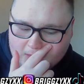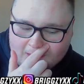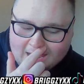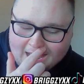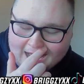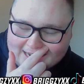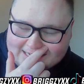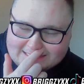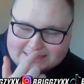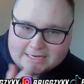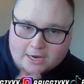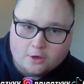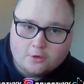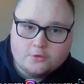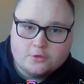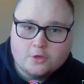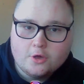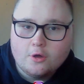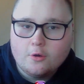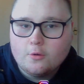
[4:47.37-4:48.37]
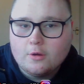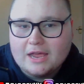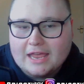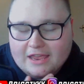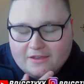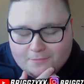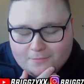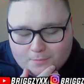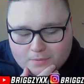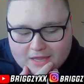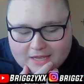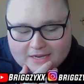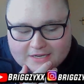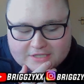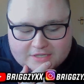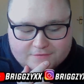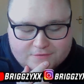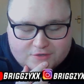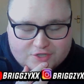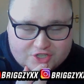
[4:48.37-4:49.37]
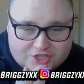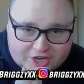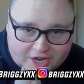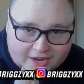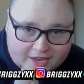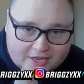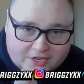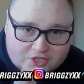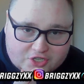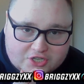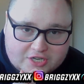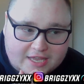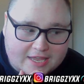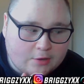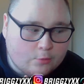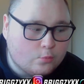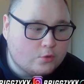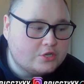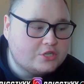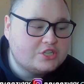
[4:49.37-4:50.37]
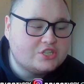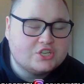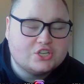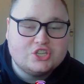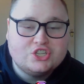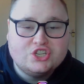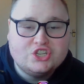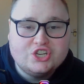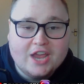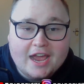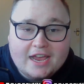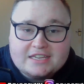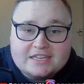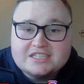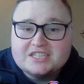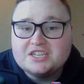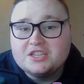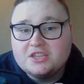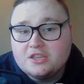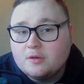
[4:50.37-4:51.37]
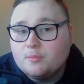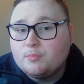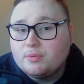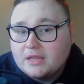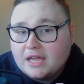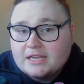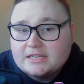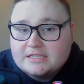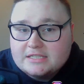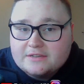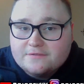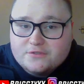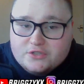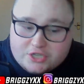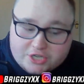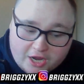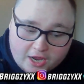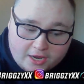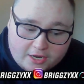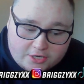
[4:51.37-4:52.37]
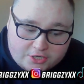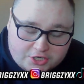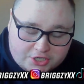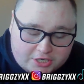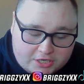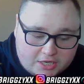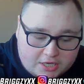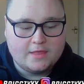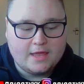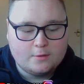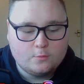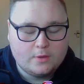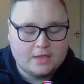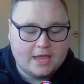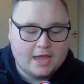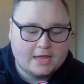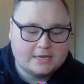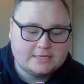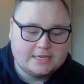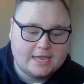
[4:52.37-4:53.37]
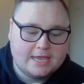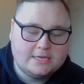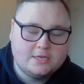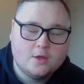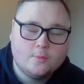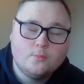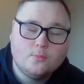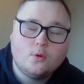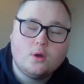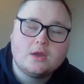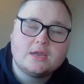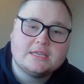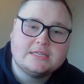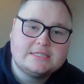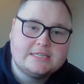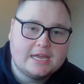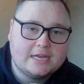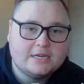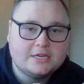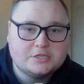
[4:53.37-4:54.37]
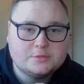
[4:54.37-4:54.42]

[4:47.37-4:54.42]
I don't know if plans have changed. It would suggest that plans have changed. Then we had a number one contenders